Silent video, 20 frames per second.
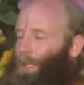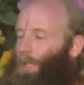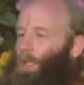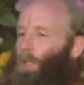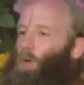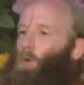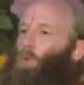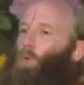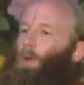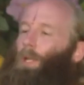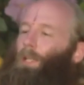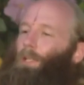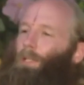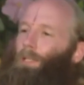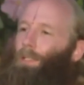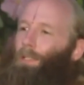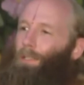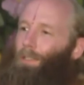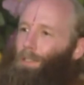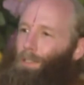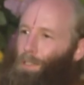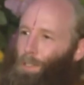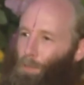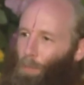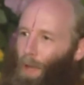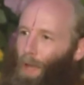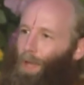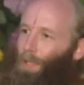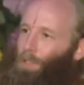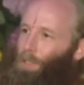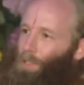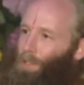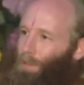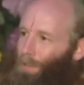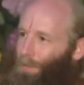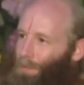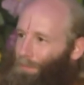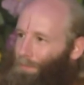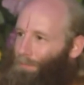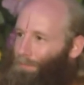he quickly
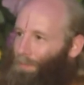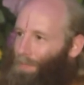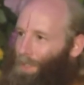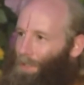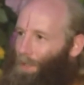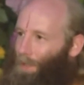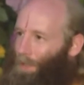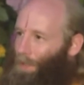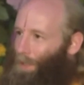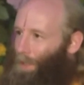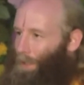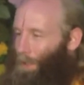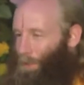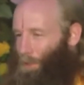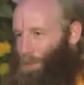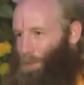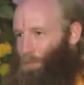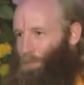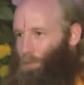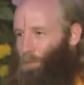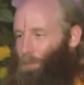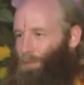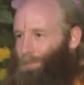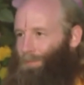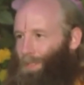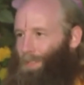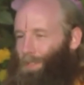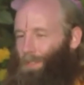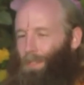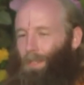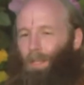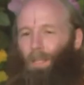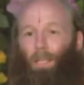dispatched Hiranyakashipu.